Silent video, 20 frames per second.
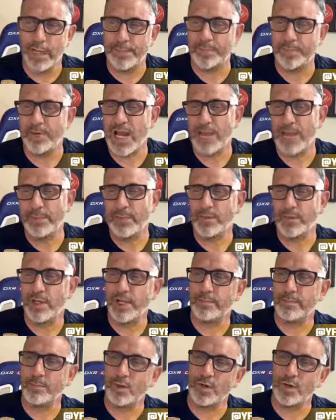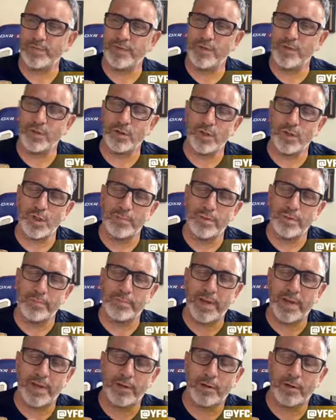I probably like Murphy a little
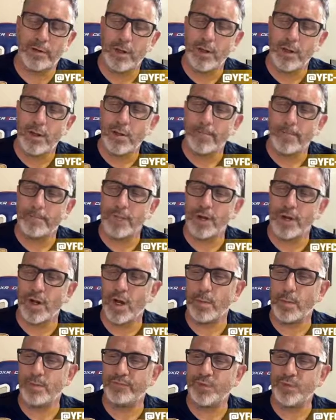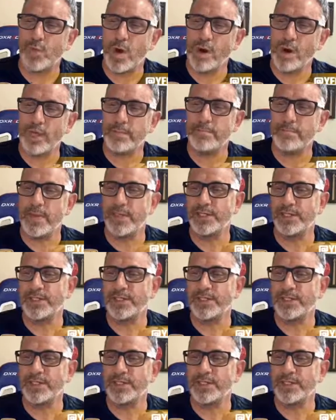bit better, but if you want to like mini